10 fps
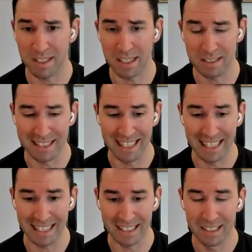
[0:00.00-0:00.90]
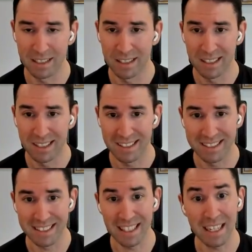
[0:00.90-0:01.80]
at the end of the day
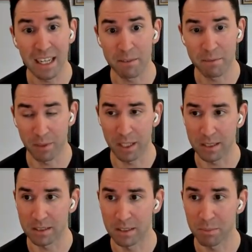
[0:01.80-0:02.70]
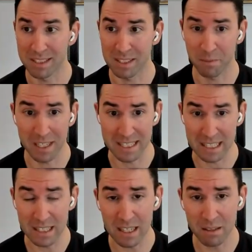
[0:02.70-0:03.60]
Did I have fun? Because if I
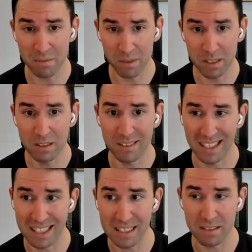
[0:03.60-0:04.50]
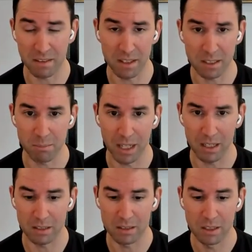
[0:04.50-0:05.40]
didn't have fun, then I need to think
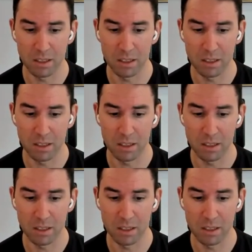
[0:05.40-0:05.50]
about